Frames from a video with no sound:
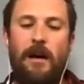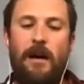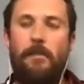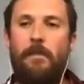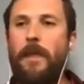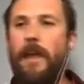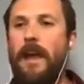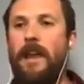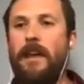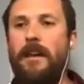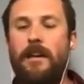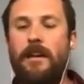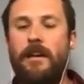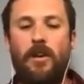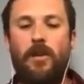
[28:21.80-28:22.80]
they
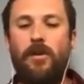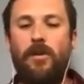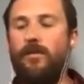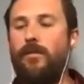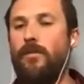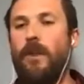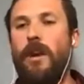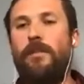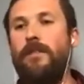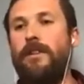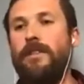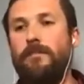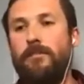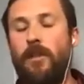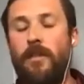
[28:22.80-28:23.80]
couldn't run around
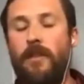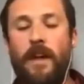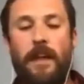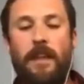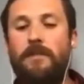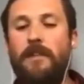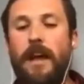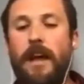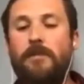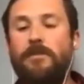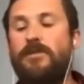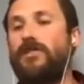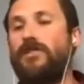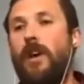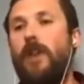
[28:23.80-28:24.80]
the block. They
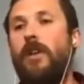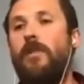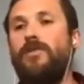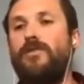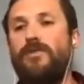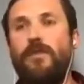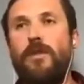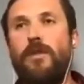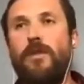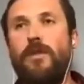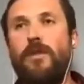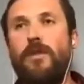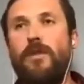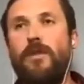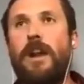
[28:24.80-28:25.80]
would struggle to run
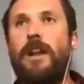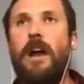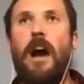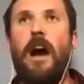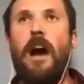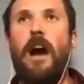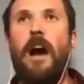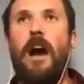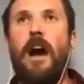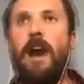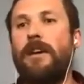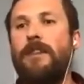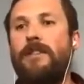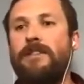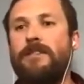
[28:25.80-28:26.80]
100
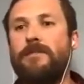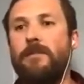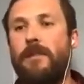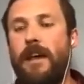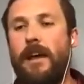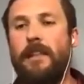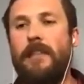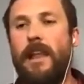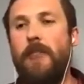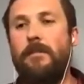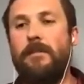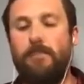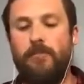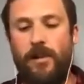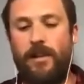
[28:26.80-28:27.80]
meters without
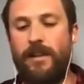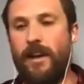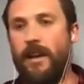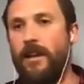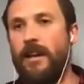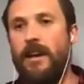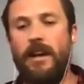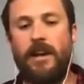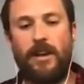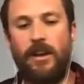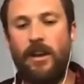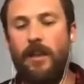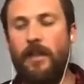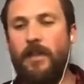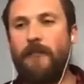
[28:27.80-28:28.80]
labored breathing.
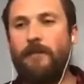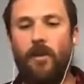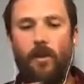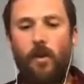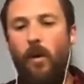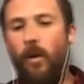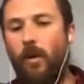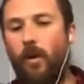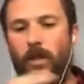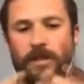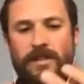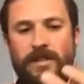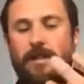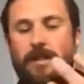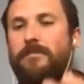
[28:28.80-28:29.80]
They've got all the
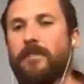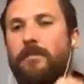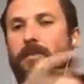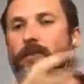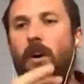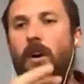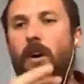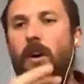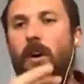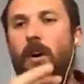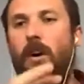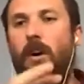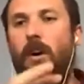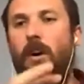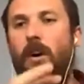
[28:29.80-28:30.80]
symptoms of
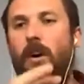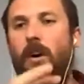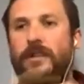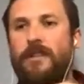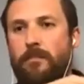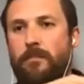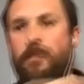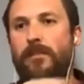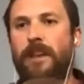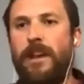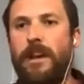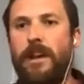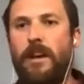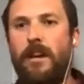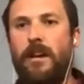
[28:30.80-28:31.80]
someone that's
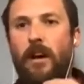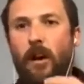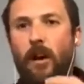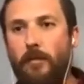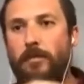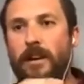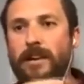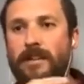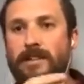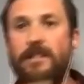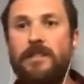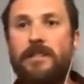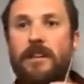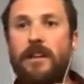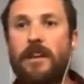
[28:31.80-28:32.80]

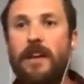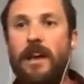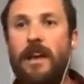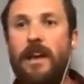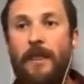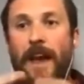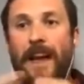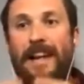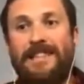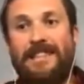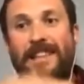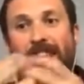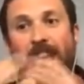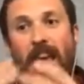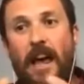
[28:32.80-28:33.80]
pre-obese, okay? And that's
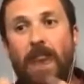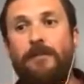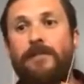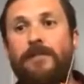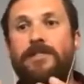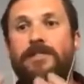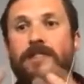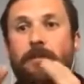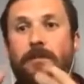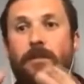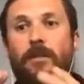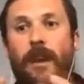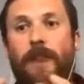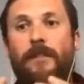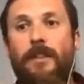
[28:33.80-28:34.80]
the average
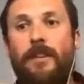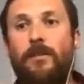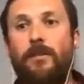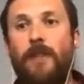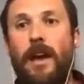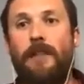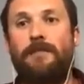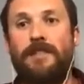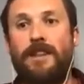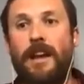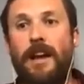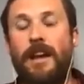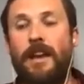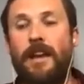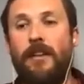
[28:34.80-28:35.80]
demographic that we have
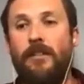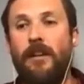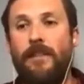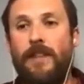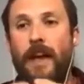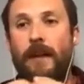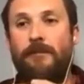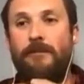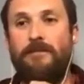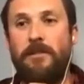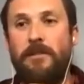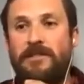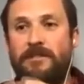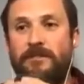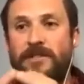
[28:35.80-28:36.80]
today, all right? The average
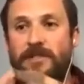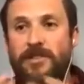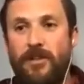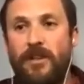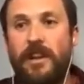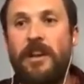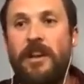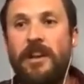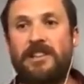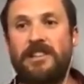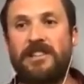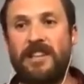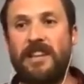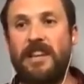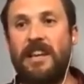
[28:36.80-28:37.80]
person is not
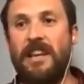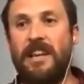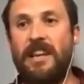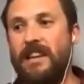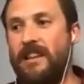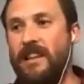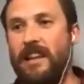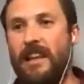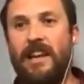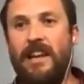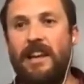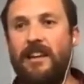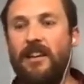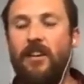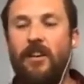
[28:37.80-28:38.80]
skinny and
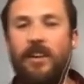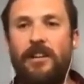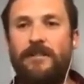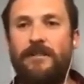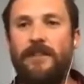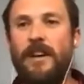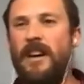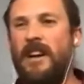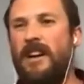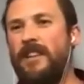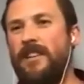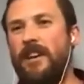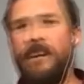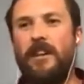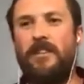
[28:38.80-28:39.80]
lean and kind of,
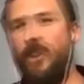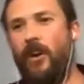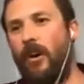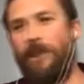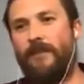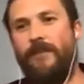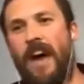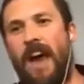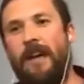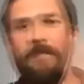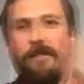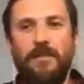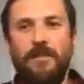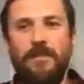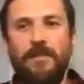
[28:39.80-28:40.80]
not fat
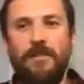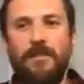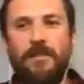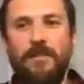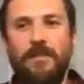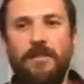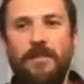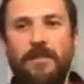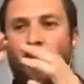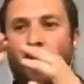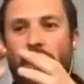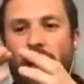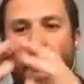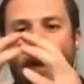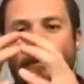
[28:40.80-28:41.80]
but not skinny.
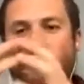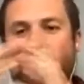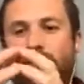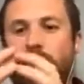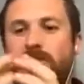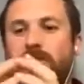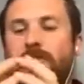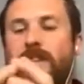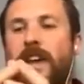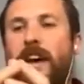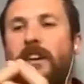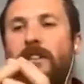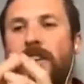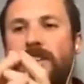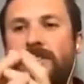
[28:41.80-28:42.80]
No, the average person
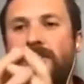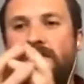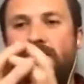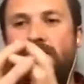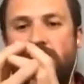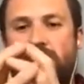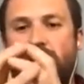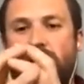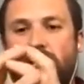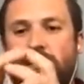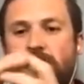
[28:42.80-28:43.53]
now is just a